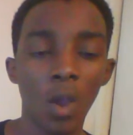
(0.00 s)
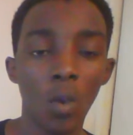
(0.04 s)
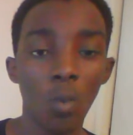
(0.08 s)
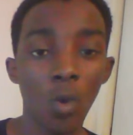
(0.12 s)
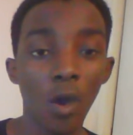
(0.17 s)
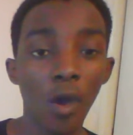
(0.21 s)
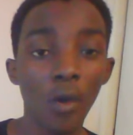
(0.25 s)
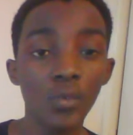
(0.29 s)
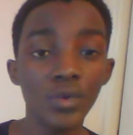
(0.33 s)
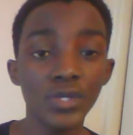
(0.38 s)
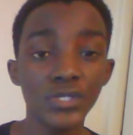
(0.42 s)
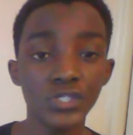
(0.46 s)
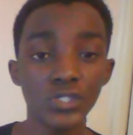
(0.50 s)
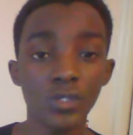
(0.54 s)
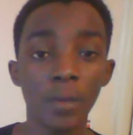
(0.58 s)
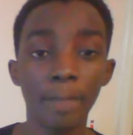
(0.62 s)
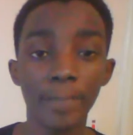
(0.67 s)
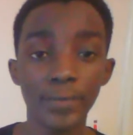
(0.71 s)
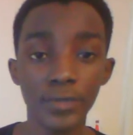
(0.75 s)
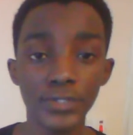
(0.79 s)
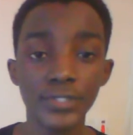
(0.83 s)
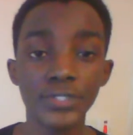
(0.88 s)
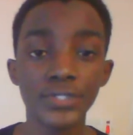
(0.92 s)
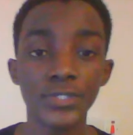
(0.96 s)
What we're
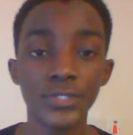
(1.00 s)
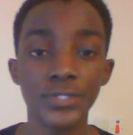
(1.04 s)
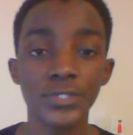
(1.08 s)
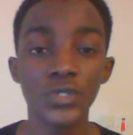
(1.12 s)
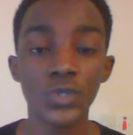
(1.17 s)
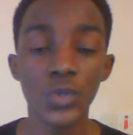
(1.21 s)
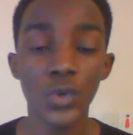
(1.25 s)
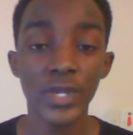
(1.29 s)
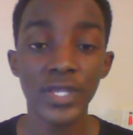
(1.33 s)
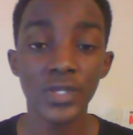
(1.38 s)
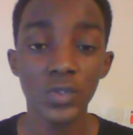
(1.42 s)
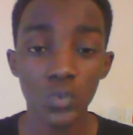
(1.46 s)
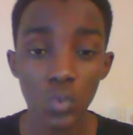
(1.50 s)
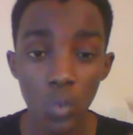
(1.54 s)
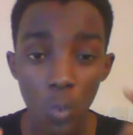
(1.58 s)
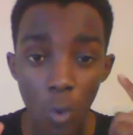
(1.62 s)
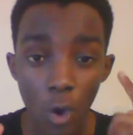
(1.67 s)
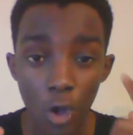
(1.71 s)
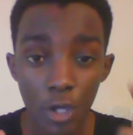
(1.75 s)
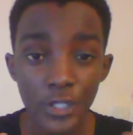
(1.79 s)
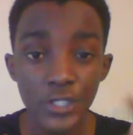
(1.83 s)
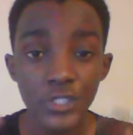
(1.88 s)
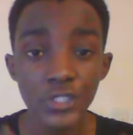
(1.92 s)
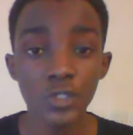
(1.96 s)
supposed to do is
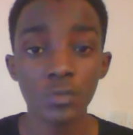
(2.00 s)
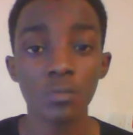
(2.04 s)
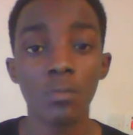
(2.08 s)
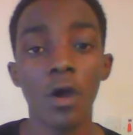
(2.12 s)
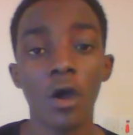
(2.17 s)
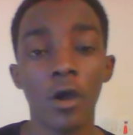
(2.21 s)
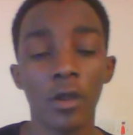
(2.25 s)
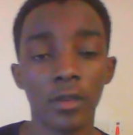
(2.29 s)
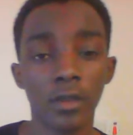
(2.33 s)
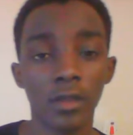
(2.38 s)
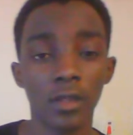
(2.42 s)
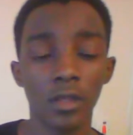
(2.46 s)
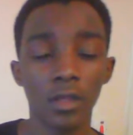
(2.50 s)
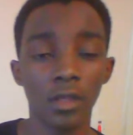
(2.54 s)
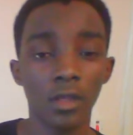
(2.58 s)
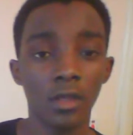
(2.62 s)
work smart.